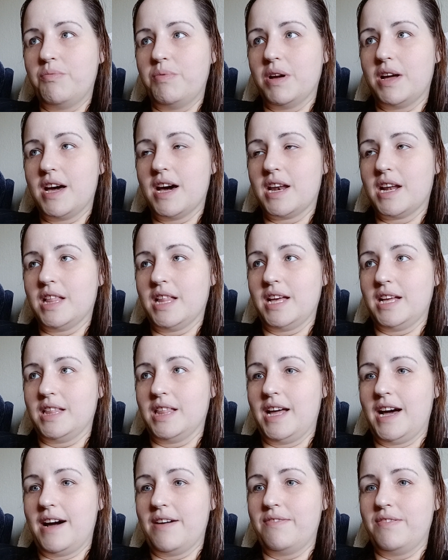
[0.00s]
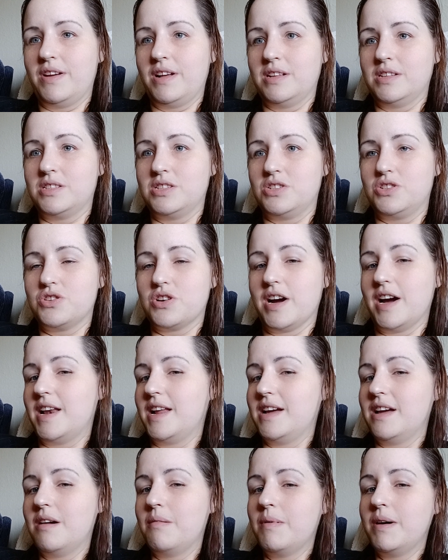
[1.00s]
but kind of like laughing to try
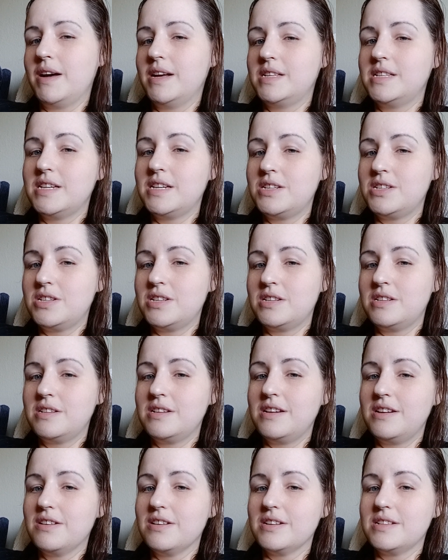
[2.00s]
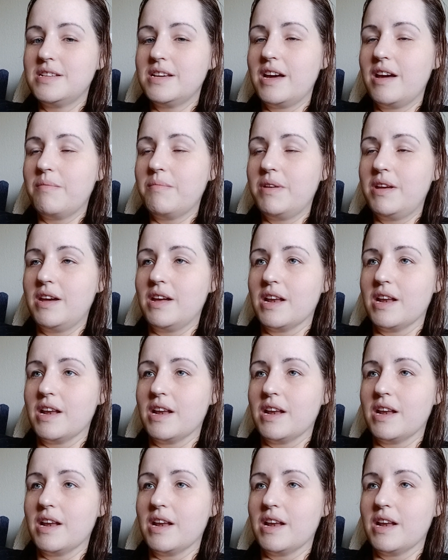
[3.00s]
to get my attention to irritate me.